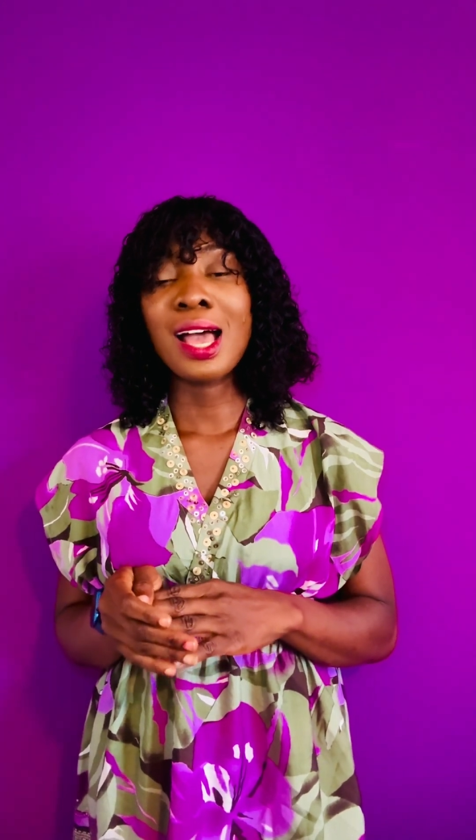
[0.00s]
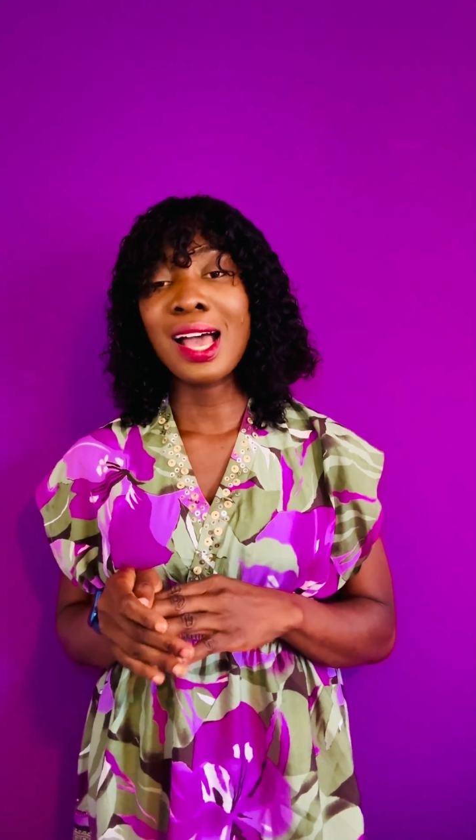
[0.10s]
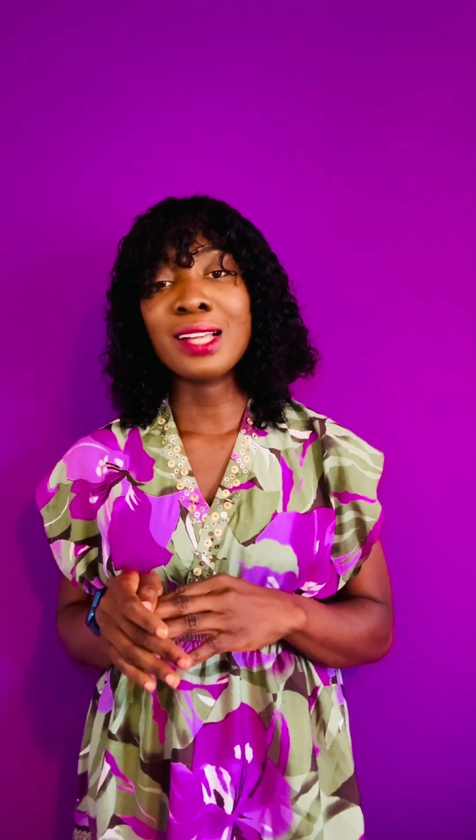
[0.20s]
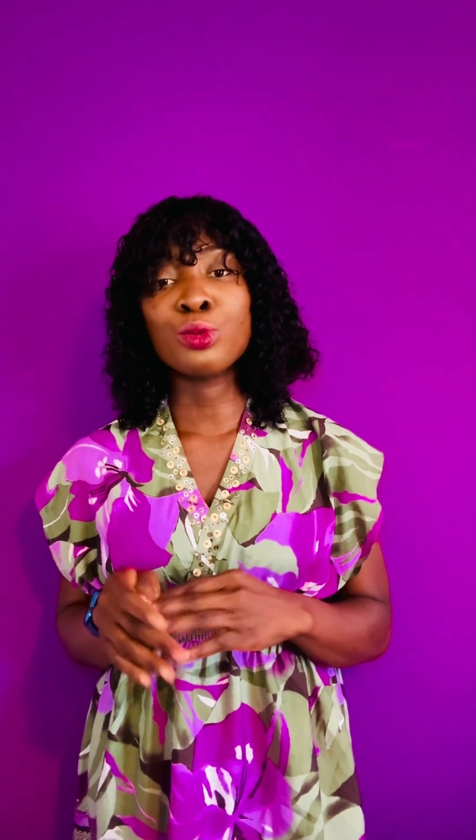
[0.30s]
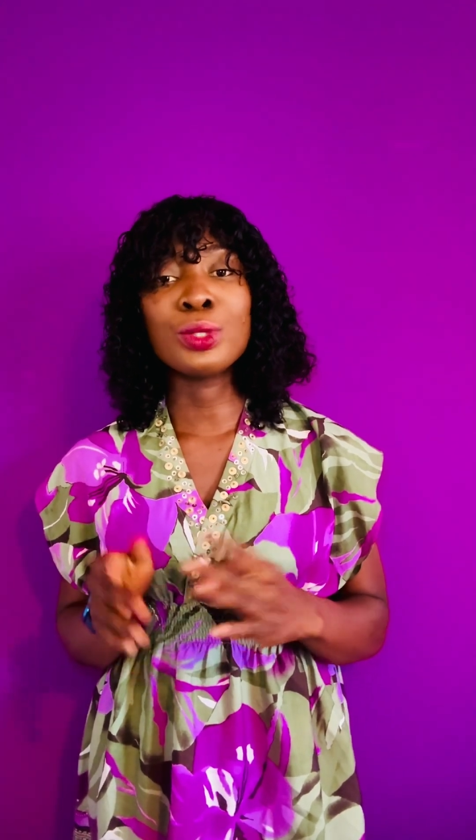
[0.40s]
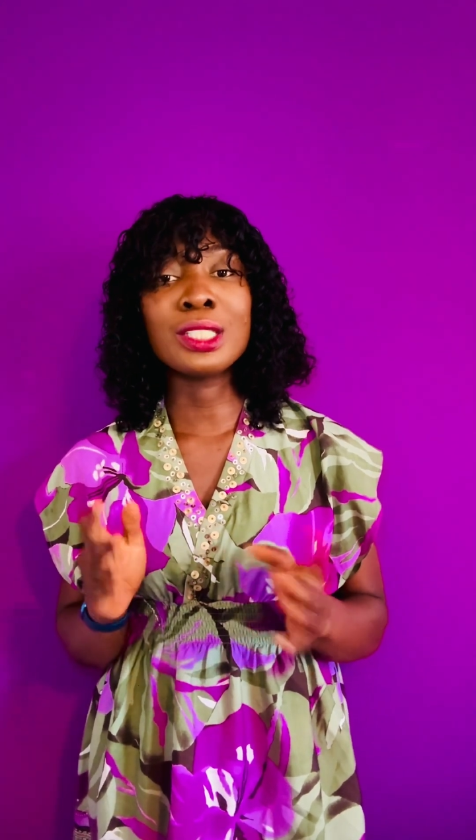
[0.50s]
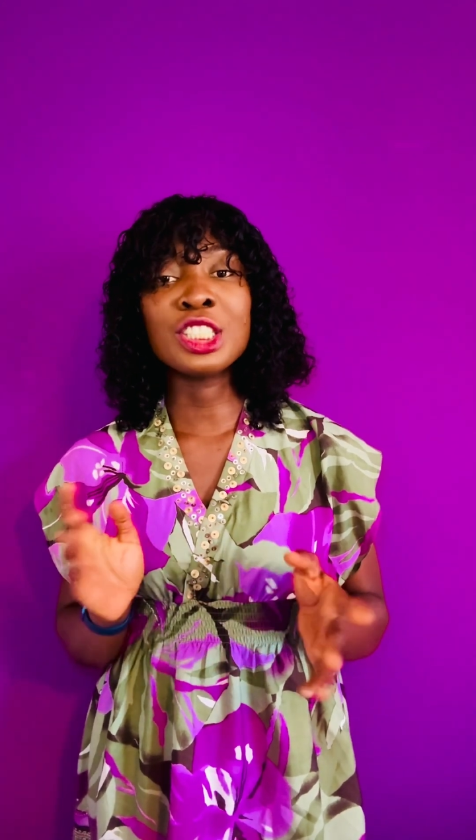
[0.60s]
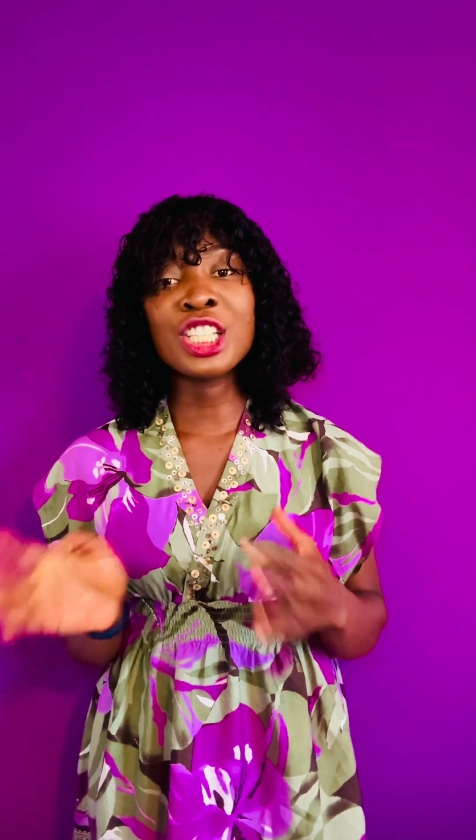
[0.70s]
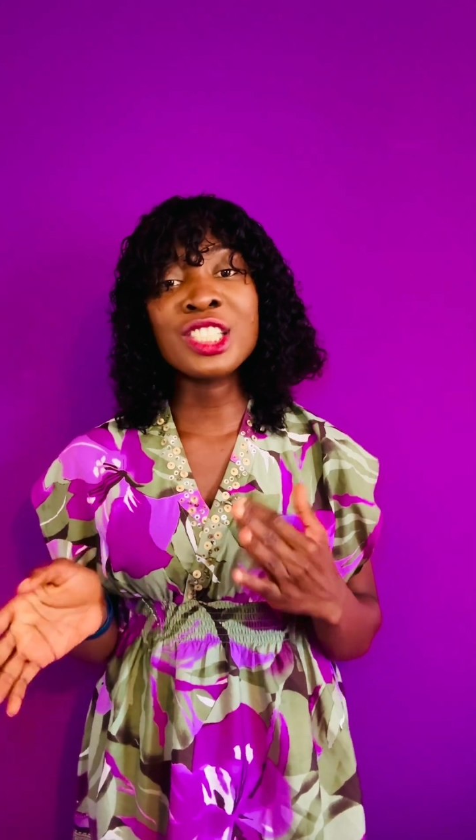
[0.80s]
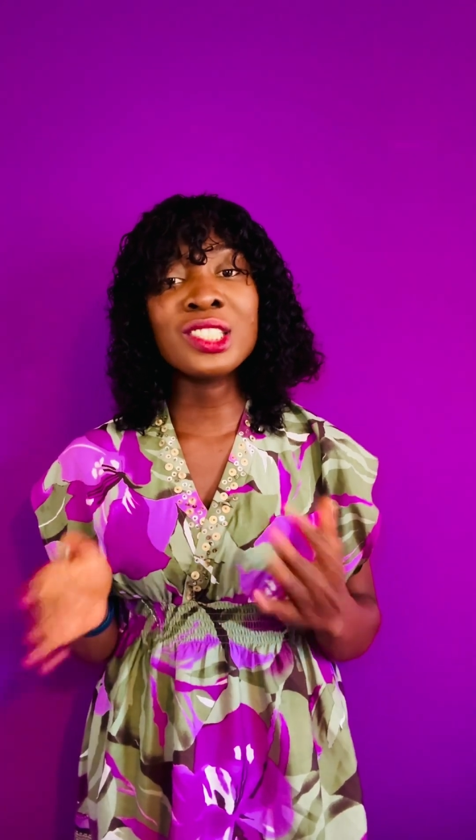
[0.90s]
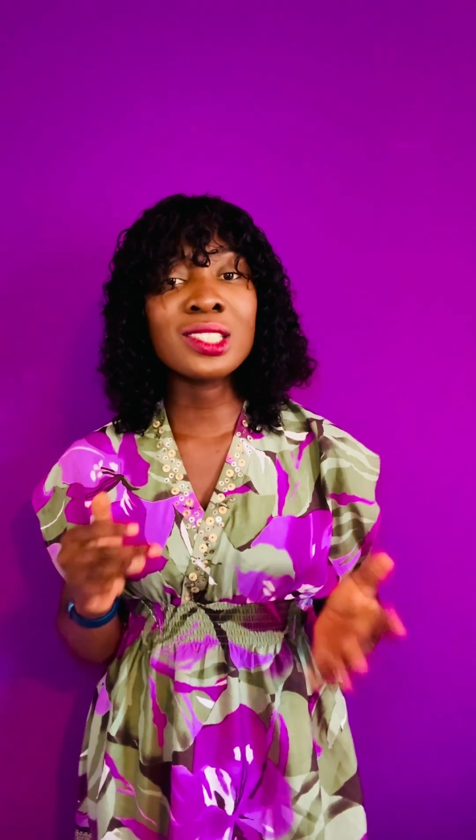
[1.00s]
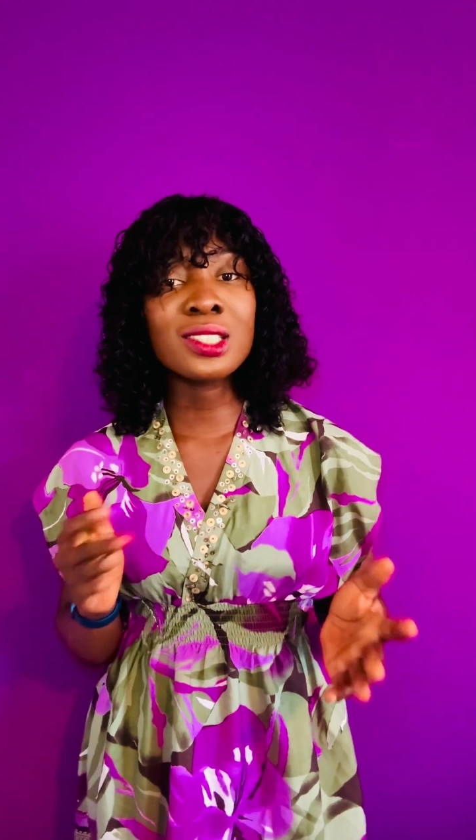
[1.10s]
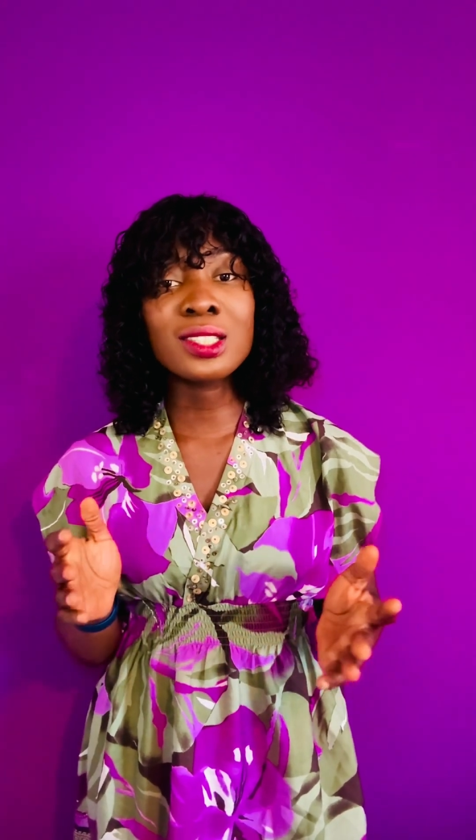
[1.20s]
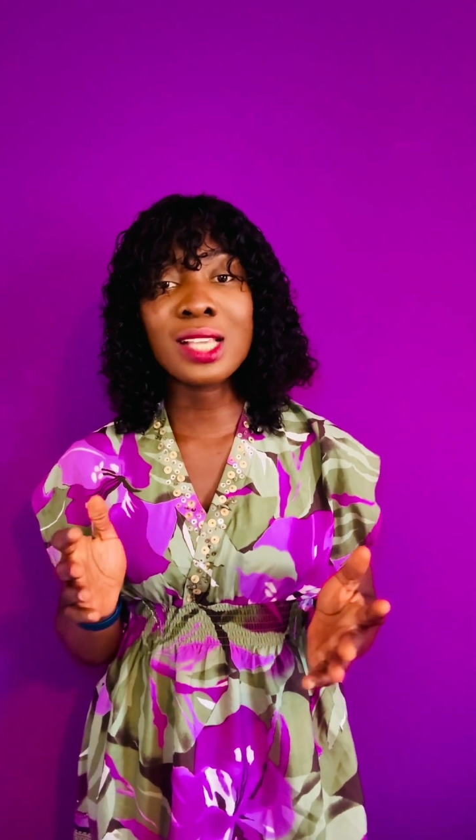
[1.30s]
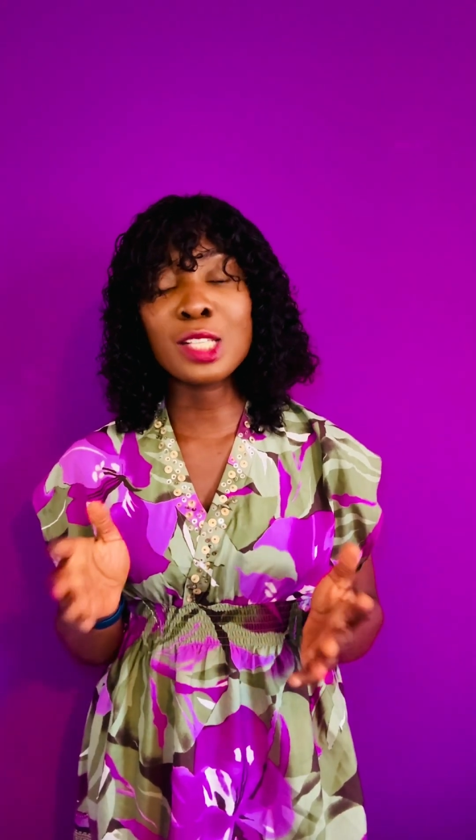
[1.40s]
And with the changes,